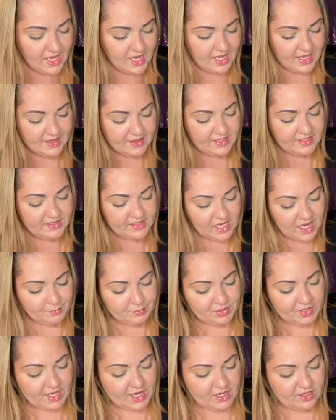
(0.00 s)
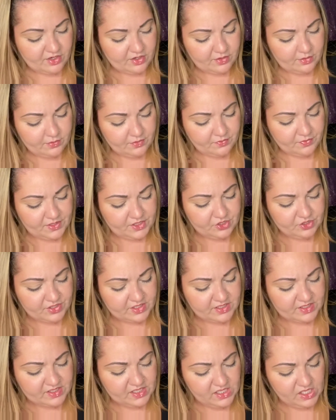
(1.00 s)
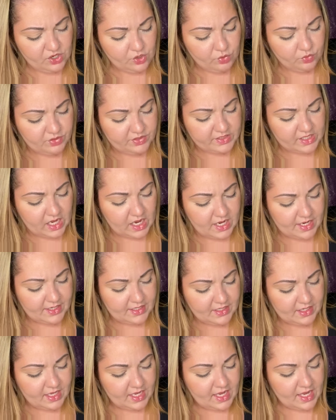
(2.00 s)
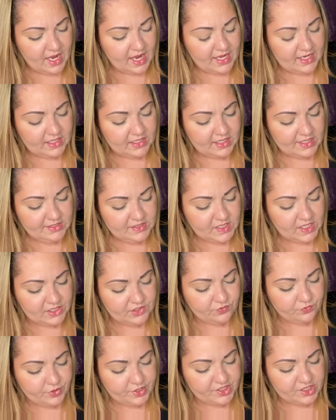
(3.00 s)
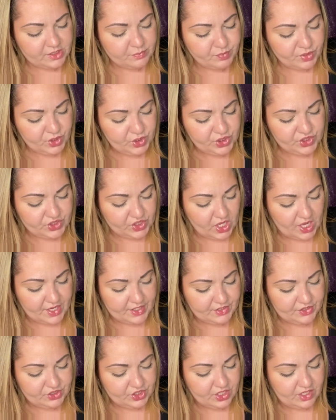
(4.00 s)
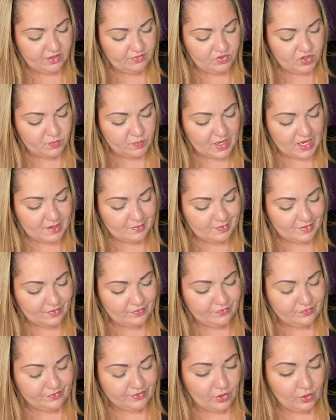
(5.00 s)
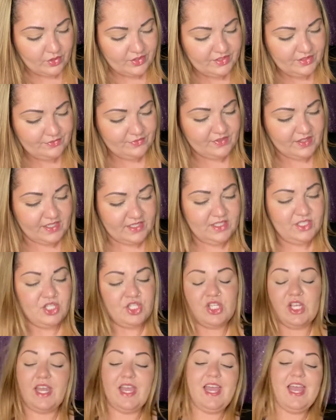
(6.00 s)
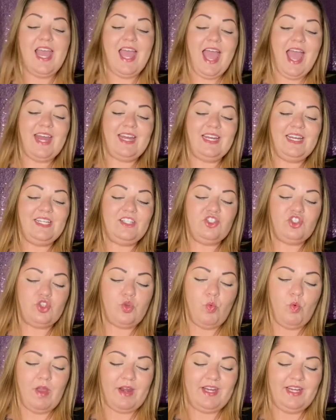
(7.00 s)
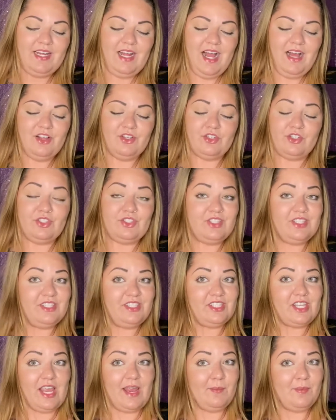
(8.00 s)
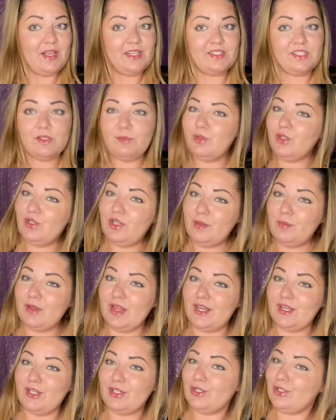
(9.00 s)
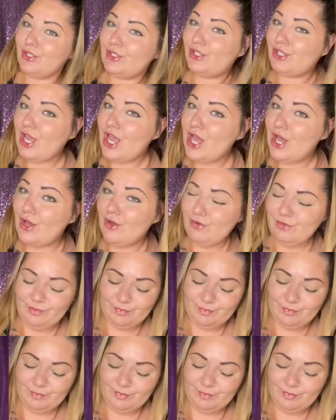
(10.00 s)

This applicator features a silicone side and a latex-free sponge side to give your makeup a flawless finish. And it is $20, the same as the beauty blender. So,